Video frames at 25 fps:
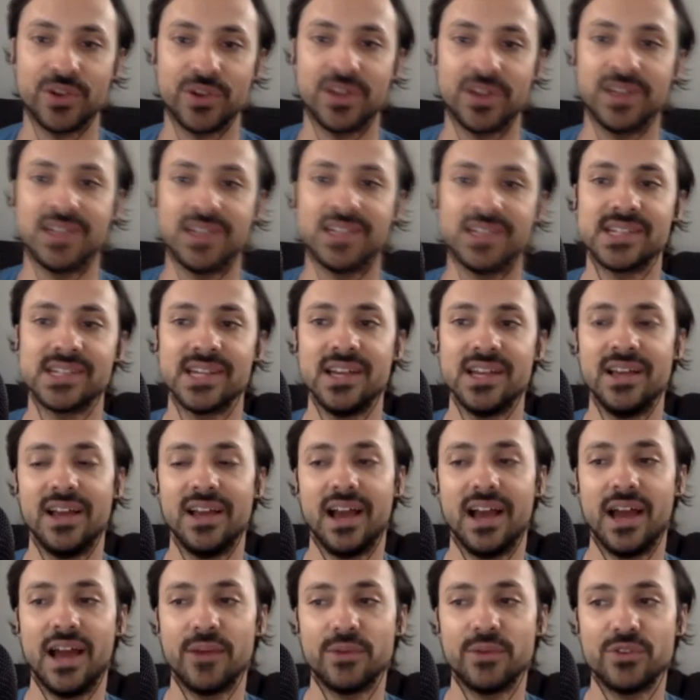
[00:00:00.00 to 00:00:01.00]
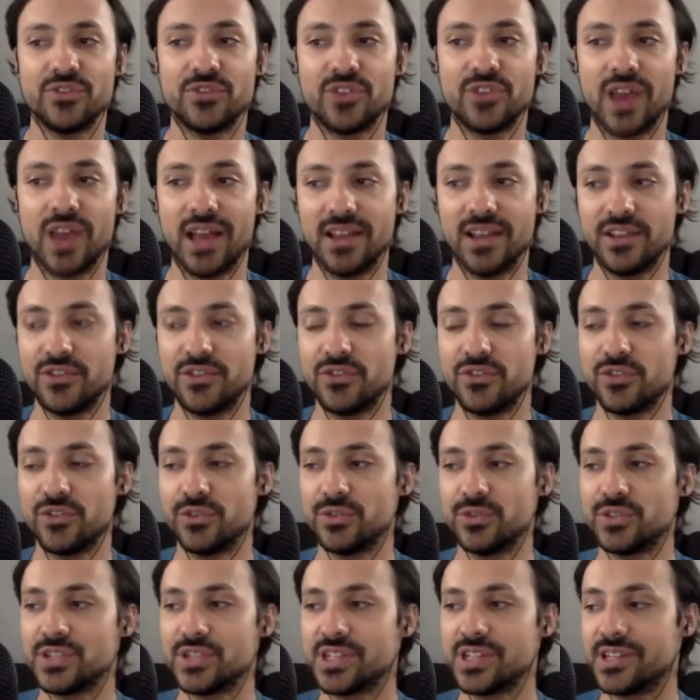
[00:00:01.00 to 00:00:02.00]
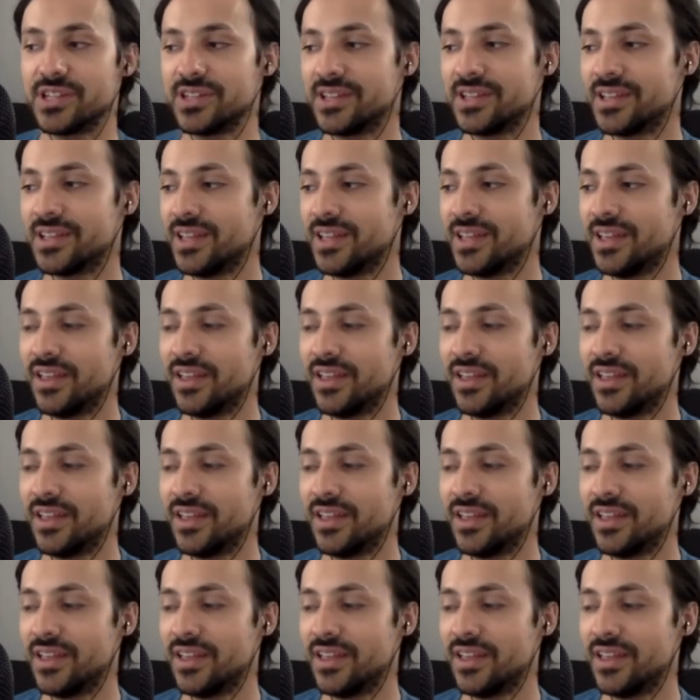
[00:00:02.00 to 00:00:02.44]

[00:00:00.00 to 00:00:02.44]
is I would challenge you to